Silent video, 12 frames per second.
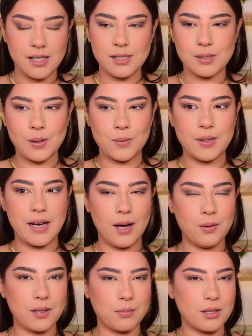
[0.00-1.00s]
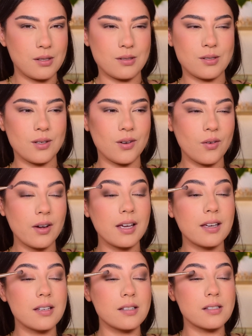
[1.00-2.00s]
So now what I'm going to do
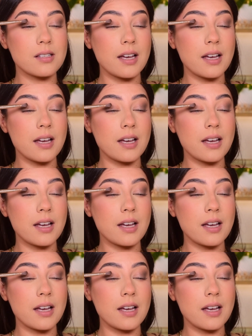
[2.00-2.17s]
is,